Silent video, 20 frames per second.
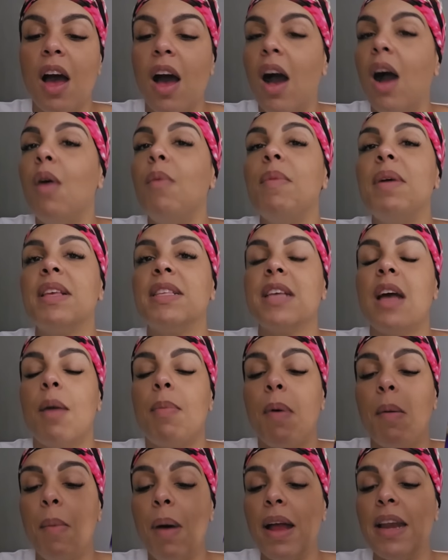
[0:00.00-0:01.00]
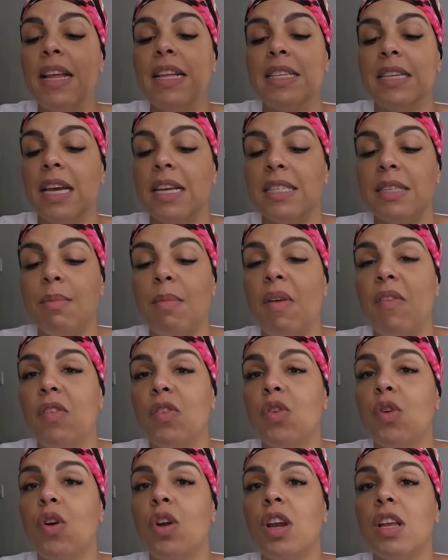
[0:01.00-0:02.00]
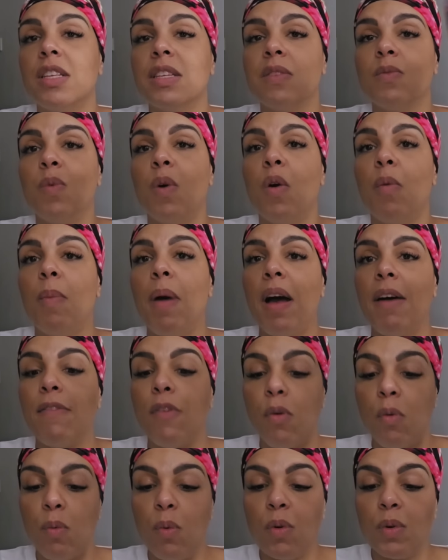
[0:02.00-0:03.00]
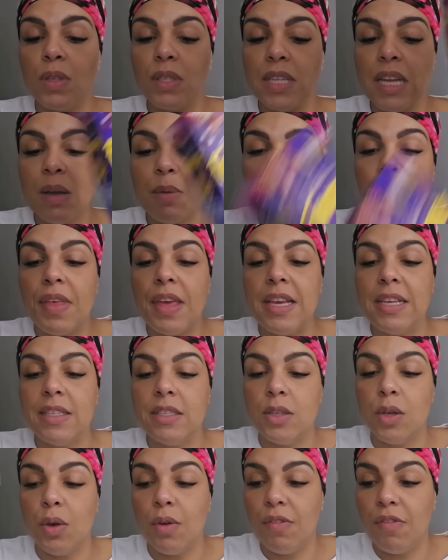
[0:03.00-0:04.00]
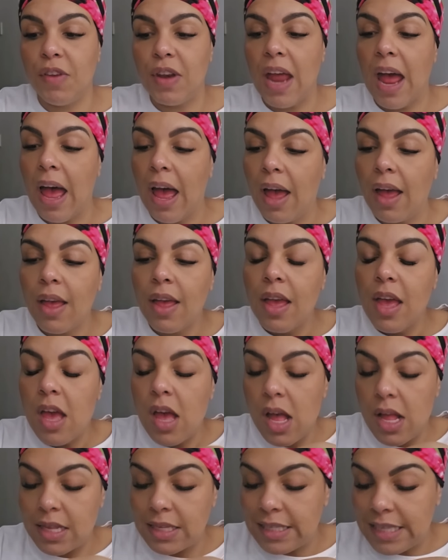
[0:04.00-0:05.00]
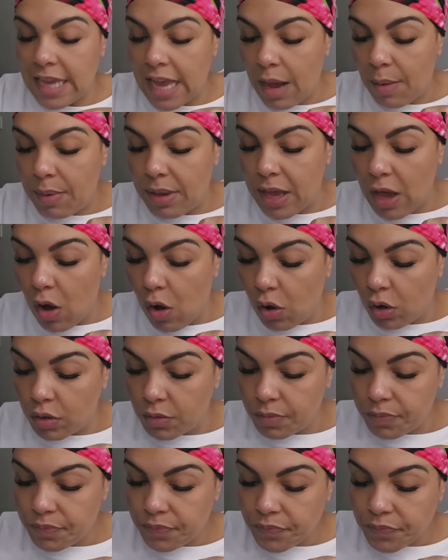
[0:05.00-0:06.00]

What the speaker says: I'll mix it up. I might need to get some other chocolates as well, but I thought we'll stick with these two for now and see how we get on.